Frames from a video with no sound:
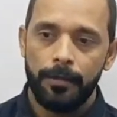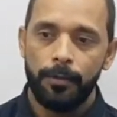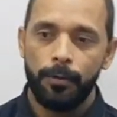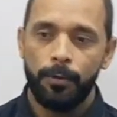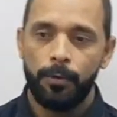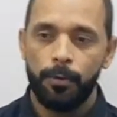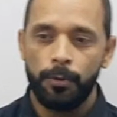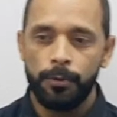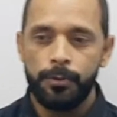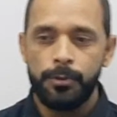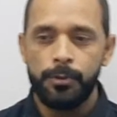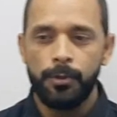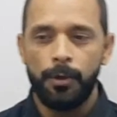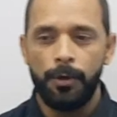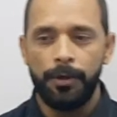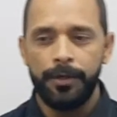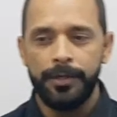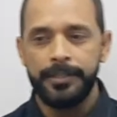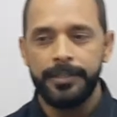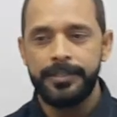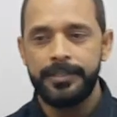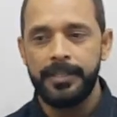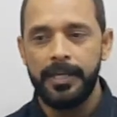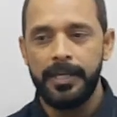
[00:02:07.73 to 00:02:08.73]
go to
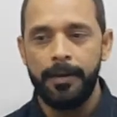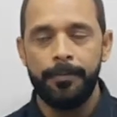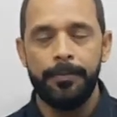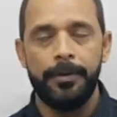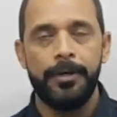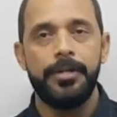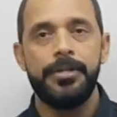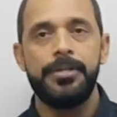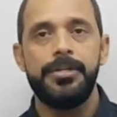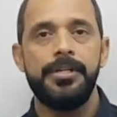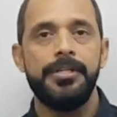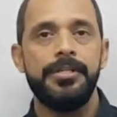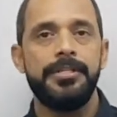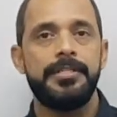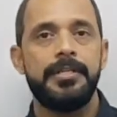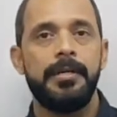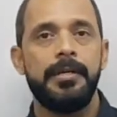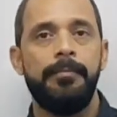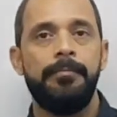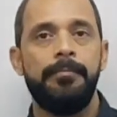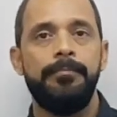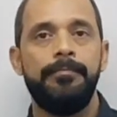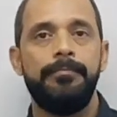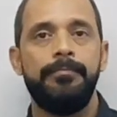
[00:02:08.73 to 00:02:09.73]
our examination,
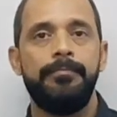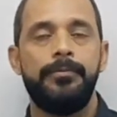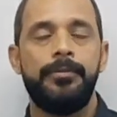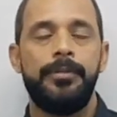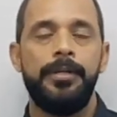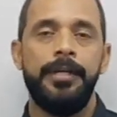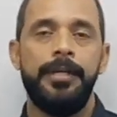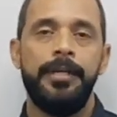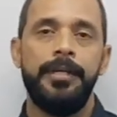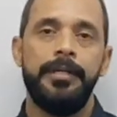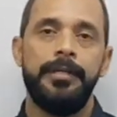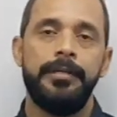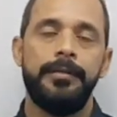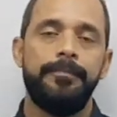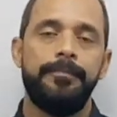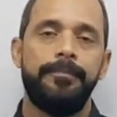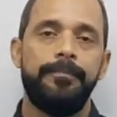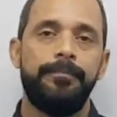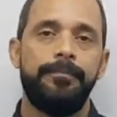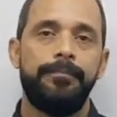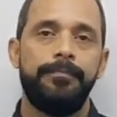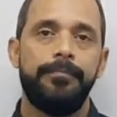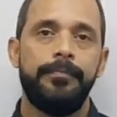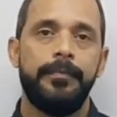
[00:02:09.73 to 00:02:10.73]

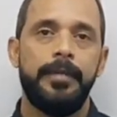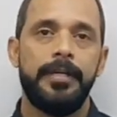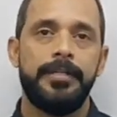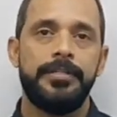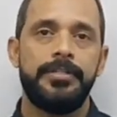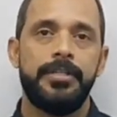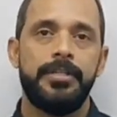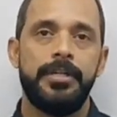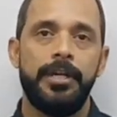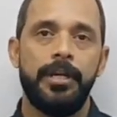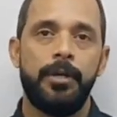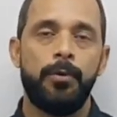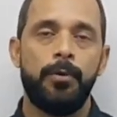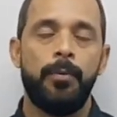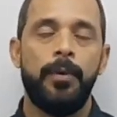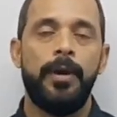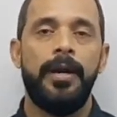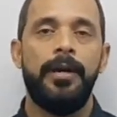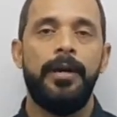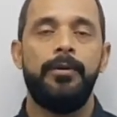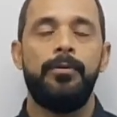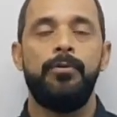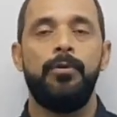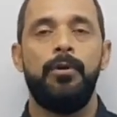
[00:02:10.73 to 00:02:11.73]
something that's
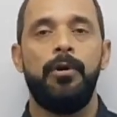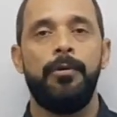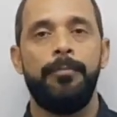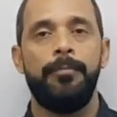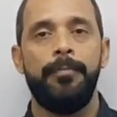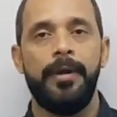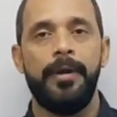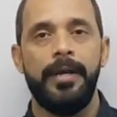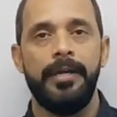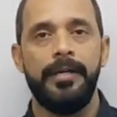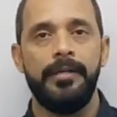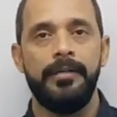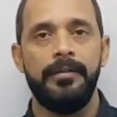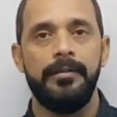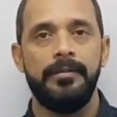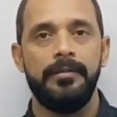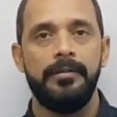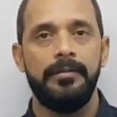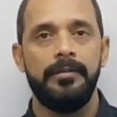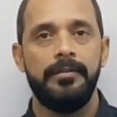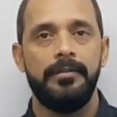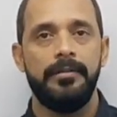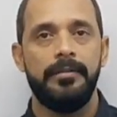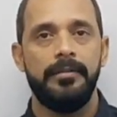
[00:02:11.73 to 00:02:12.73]
required to our mind
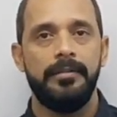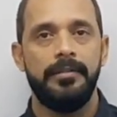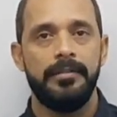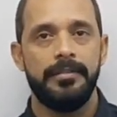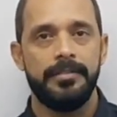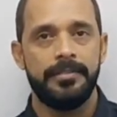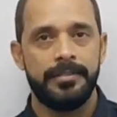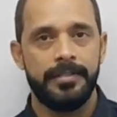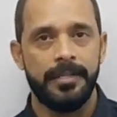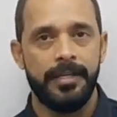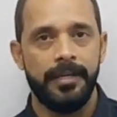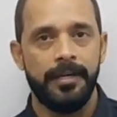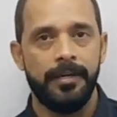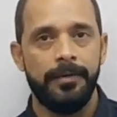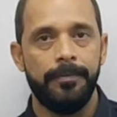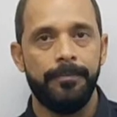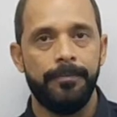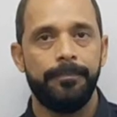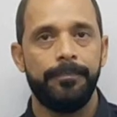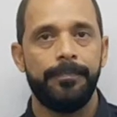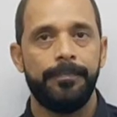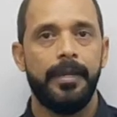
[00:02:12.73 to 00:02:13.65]
is there,